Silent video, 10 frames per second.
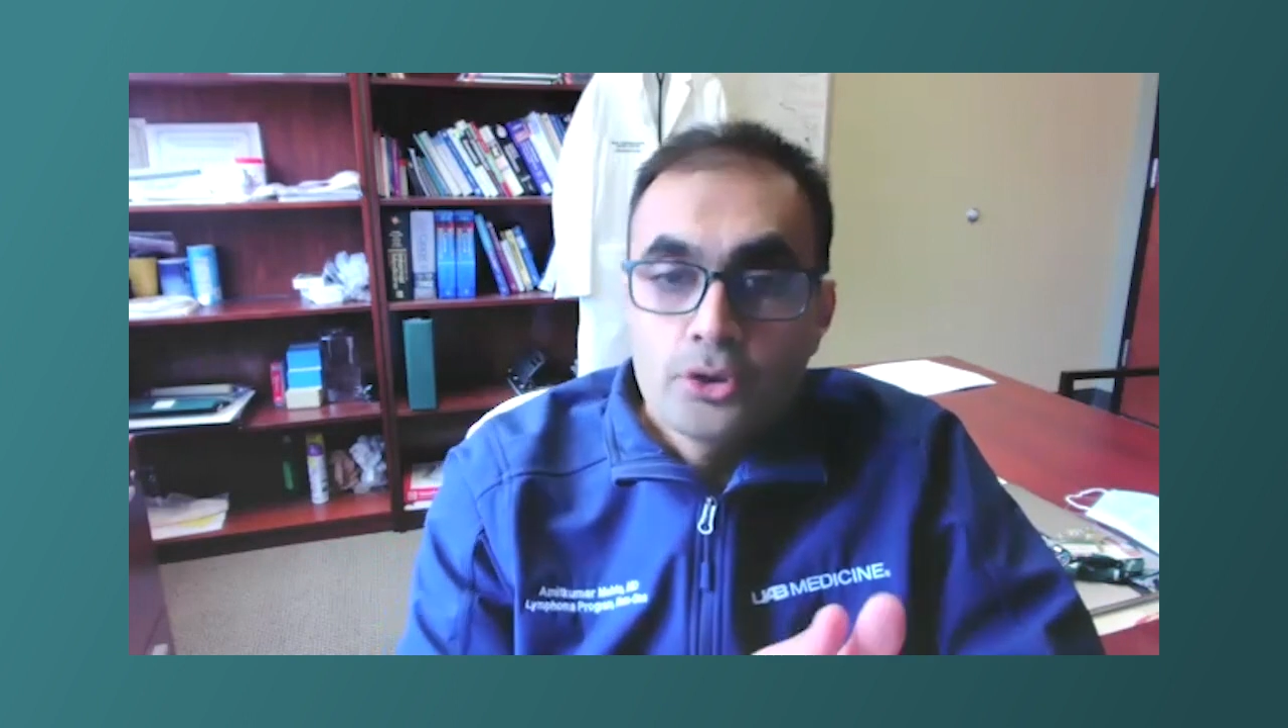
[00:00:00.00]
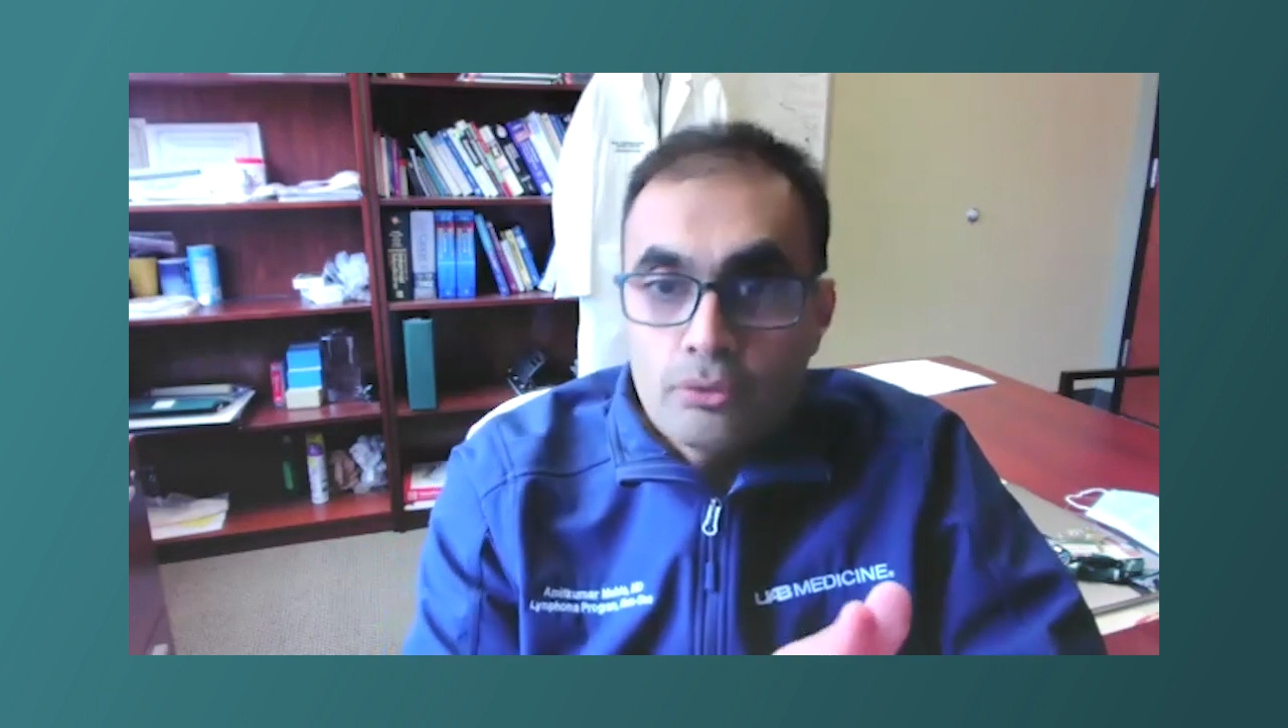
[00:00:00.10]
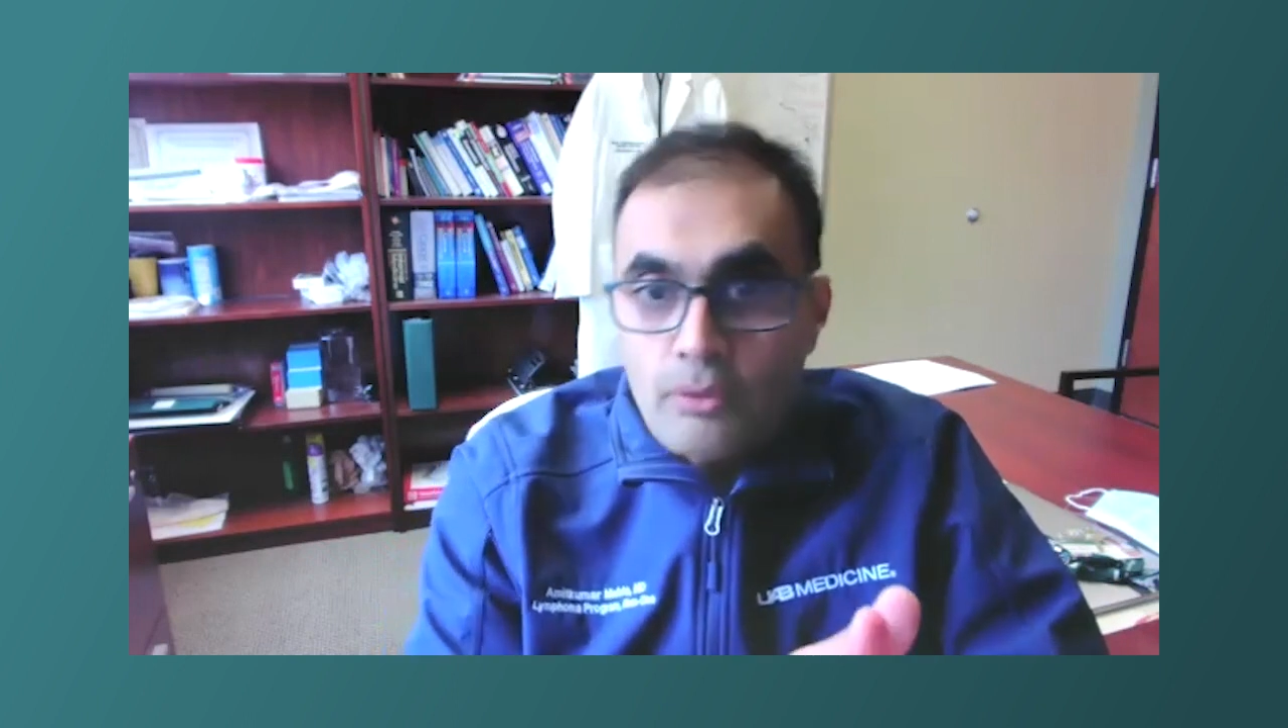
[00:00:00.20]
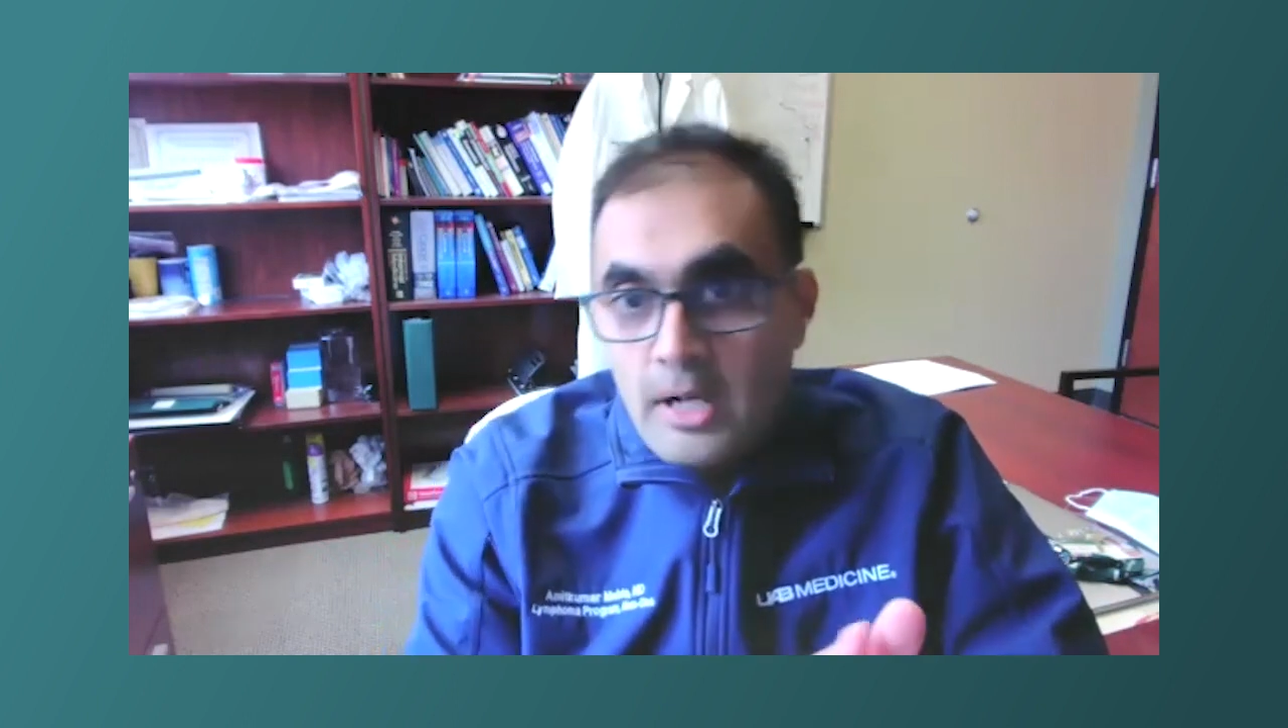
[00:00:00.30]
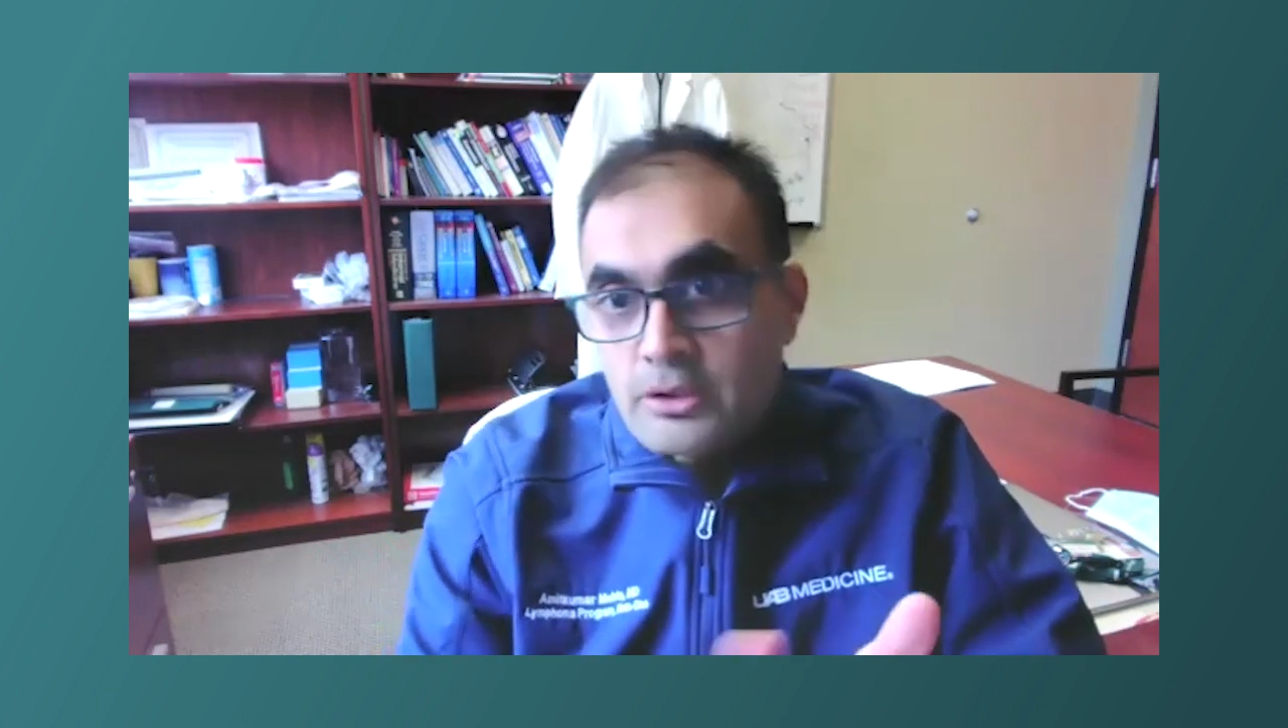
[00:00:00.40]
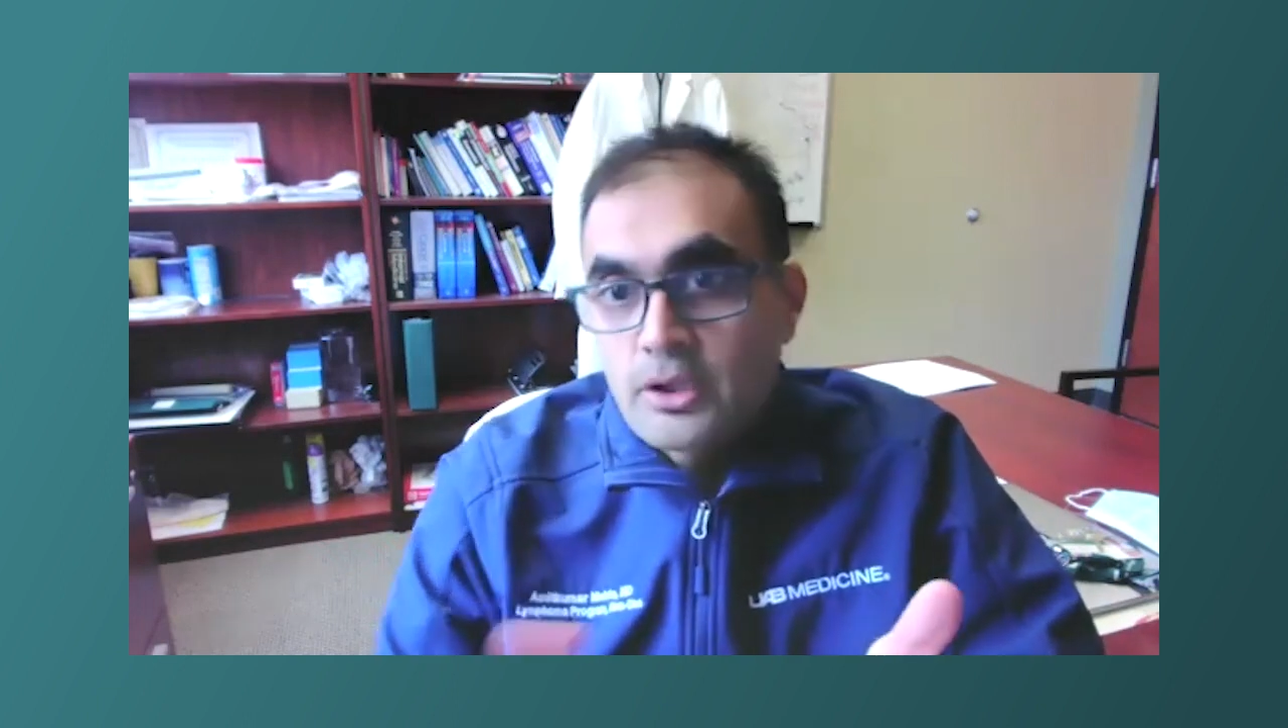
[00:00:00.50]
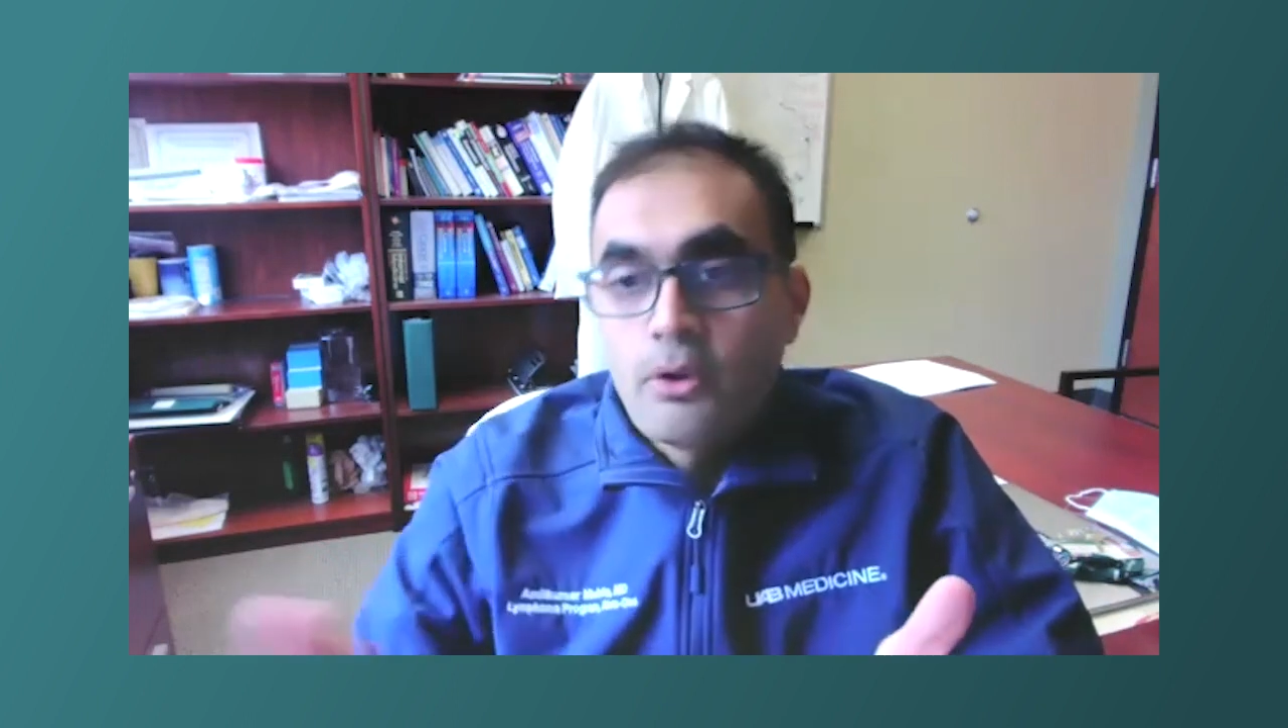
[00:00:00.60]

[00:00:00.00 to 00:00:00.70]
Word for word: throughout the